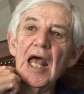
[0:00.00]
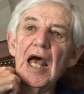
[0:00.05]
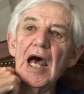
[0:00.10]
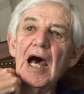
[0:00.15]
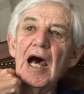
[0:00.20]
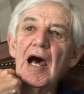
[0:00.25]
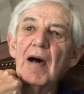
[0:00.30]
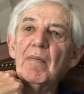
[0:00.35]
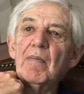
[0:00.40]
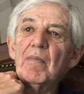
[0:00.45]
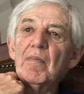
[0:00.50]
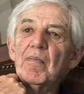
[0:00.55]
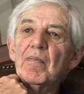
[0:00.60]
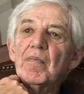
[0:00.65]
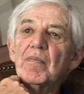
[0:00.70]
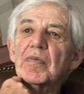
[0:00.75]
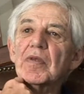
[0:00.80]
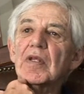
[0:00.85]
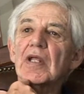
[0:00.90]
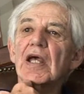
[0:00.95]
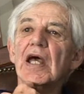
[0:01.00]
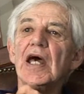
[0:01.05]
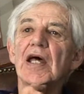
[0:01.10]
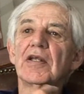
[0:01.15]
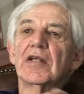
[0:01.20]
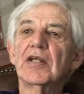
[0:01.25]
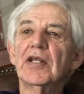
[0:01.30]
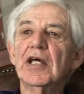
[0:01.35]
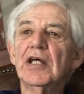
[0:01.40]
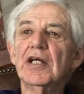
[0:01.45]
Um,
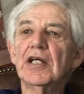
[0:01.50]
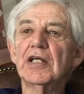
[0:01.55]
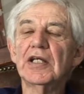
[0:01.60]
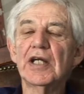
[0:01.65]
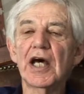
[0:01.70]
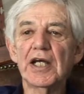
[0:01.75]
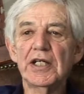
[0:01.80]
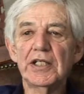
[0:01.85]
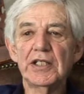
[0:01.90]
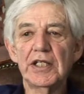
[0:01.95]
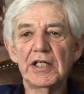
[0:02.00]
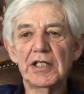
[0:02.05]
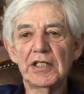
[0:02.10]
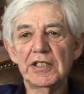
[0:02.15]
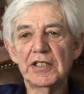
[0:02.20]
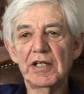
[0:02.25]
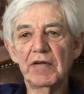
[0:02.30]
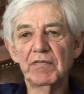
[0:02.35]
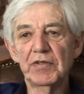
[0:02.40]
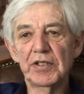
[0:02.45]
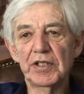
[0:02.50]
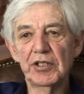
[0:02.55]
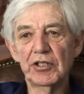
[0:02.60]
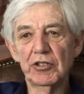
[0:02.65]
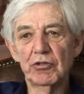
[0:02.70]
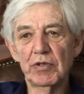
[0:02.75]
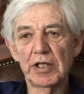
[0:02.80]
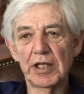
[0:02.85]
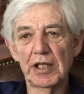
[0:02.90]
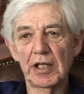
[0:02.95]
and then in
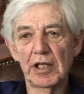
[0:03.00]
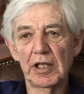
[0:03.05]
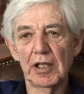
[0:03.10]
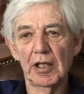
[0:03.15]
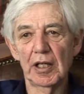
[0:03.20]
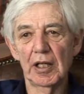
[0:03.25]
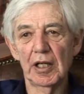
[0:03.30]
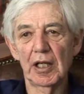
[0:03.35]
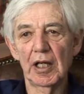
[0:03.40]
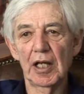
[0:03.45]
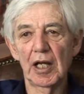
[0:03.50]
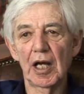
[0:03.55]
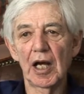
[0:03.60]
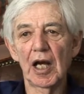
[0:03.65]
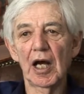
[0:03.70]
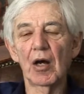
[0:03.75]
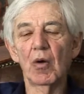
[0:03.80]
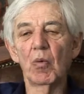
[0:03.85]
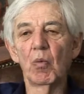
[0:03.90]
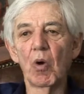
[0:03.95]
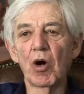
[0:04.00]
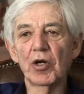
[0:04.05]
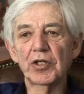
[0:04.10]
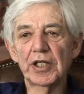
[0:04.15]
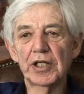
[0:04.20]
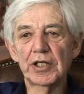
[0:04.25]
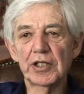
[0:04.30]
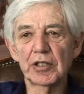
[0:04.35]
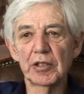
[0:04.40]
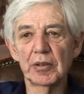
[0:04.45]
1973, uh,
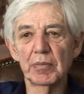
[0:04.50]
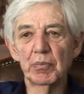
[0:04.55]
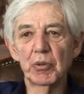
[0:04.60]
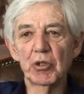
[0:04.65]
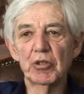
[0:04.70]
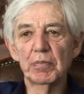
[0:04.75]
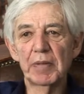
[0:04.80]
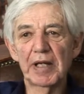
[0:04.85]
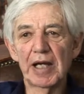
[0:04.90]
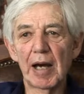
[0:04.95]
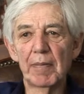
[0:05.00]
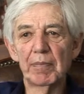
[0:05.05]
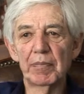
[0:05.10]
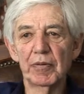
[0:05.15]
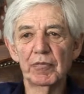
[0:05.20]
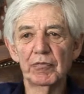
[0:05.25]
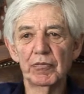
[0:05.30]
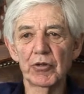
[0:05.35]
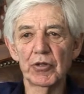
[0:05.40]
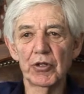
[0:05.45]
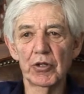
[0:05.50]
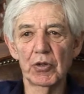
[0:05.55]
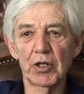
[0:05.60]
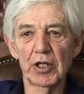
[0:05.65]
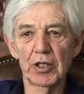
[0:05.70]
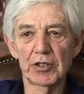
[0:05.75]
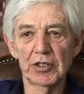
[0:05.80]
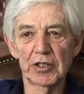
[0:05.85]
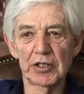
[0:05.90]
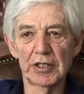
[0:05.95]
Waddington put me up for the
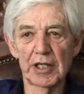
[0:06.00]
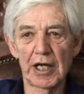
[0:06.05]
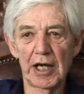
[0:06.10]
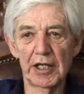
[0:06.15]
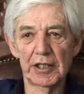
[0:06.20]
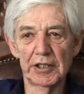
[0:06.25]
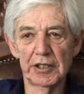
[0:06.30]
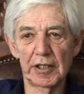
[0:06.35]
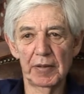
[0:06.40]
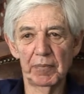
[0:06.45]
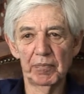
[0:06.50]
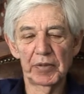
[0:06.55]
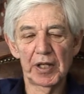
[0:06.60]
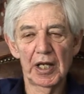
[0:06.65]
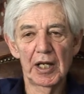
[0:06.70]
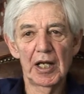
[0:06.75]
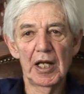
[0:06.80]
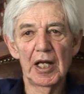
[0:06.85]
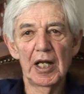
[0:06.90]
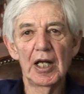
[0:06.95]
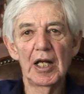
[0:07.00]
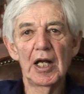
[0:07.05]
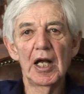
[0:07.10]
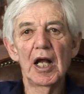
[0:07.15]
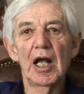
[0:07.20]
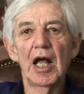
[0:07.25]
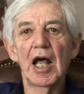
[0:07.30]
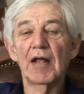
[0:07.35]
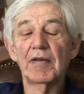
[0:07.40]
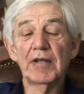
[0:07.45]
Royal Society.
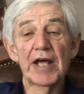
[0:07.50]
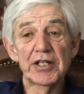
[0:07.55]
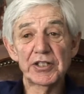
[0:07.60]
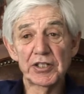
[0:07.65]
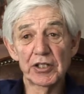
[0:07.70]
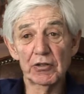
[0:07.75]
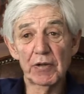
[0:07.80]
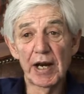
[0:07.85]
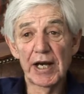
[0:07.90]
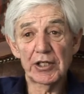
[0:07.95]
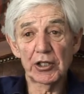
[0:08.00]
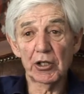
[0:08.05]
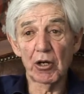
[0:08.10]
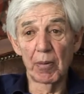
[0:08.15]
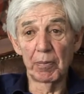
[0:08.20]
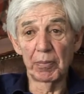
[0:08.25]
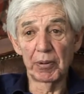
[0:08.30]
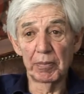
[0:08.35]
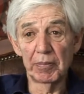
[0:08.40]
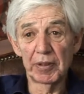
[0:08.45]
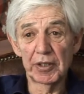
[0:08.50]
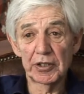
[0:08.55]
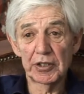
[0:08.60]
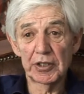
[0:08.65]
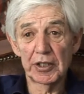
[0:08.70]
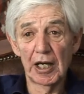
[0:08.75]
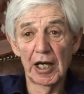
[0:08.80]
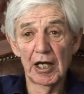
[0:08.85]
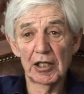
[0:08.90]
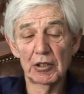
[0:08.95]
And that's a great
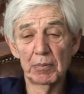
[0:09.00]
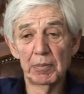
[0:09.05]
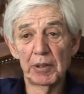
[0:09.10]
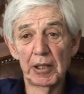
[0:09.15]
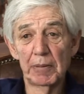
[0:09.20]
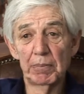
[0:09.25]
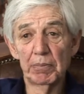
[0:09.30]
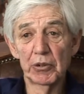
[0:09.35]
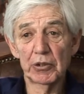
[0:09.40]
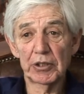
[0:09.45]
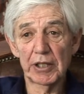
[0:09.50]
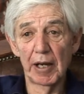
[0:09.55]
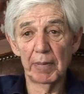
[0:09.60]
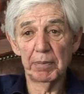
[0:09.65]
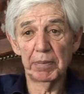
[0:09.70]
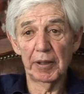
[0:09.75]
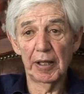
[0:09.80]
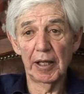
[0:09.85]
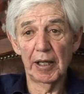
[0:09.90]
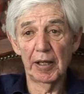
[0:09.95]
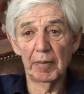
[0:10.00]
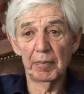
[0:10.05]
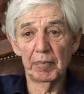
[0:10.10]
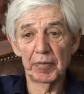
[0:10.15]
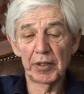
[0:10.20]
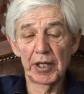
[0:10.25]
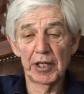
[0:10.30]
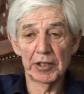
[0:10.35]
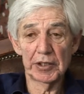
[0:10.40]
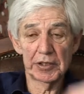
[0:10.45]
compliment uh, to be put up
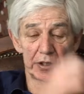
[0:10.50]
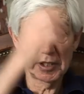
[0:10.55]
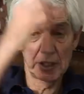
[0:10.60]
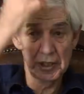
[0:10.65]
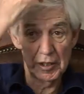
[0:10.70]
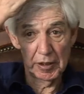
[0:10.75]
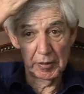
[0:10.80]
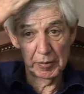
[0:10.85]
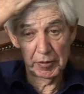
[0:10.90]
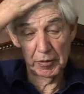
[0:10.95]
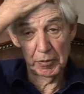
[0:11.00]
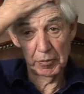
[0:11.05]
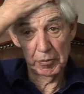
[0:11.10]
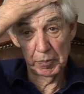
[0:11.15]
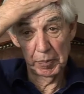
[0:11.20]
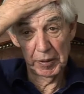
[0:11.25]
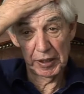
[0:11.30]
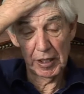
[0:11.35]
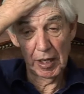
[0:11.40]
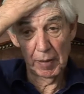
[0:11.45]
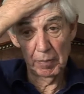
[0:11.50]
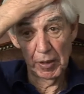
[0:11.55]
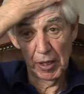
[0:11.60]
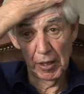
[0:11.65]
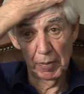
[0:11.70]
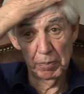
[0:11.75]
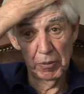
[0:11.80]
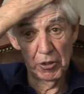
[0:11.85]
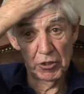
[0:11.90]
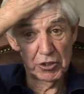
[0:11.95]
um, as uh, to become
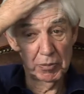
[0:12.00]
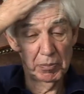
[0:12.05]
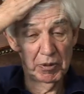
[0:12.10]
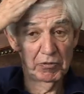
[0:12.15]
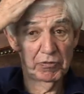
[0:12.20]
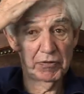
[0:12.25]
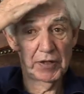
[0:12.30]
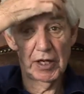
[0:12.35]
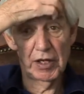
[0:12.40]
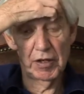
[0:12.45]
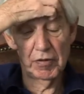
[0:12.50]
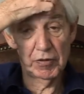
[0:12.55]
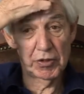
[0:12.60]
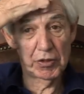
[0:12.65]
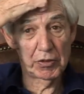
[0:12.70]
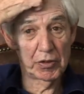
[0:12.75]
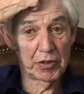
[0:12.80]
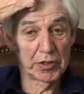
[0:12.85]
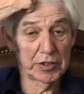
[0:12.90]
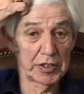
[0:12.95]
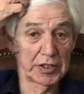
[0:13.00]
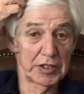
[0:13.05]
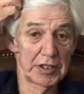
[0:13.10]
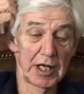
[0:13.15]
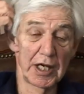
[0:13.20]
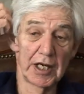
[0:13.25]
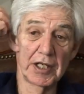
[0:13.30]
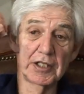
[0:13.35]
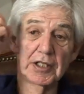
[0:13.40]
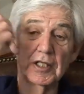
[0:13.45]
a possible fellow of the Royal
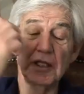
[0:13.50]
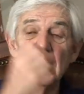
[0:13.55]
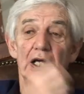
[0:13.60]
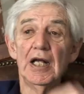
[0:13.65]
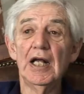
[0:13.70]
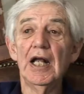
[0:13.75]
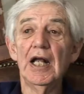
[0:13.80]
Society.